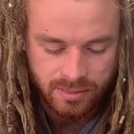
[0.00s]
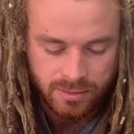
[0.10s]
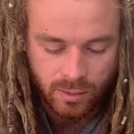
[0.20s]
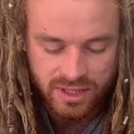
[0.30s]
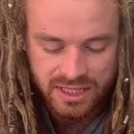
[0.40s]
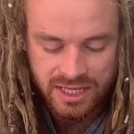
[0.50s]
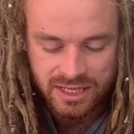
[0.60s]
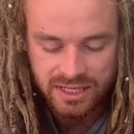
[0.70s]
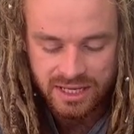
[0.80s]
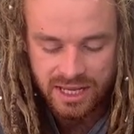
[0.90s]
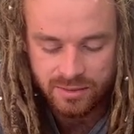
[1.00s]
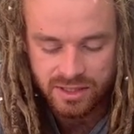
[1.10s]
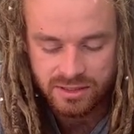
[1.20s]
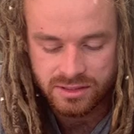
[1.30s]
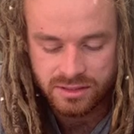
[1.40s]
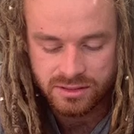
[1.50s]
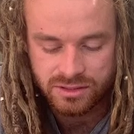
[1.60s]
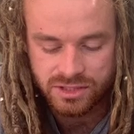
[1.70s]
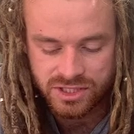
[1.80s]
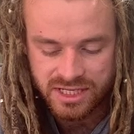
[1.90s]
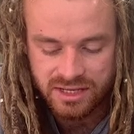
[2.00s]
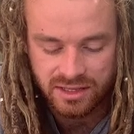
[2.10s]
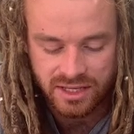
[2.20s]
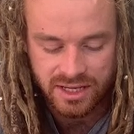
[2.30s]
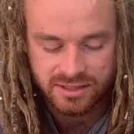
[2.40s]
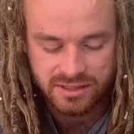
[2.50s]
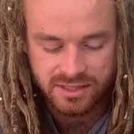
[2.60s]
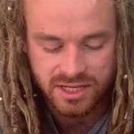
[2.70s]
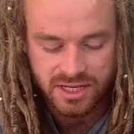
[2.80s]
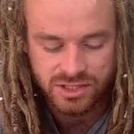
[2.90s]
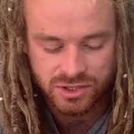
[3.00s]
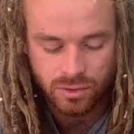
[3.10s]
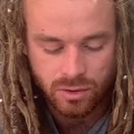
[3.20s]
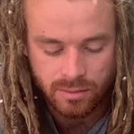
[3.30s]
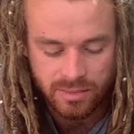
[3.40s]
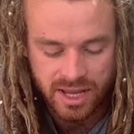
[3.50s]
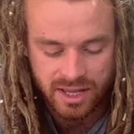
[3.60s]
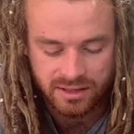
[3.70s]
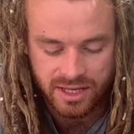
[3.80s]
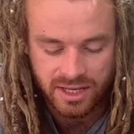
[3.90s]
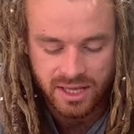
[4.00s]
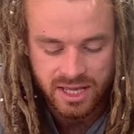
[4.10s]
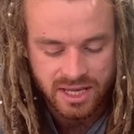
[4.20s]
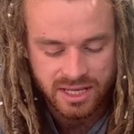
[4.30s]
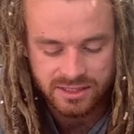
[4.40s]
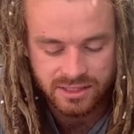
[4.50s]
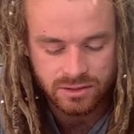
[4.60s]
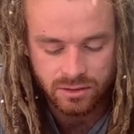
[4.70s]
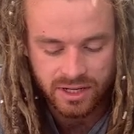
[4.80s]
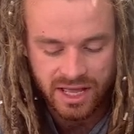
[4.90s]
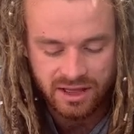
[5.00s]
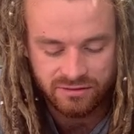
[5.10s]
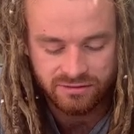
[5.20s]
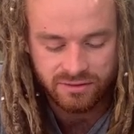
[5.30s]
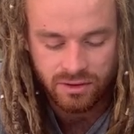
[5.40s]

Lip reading: But when the king came in to see the guests, he saw a man there who did not have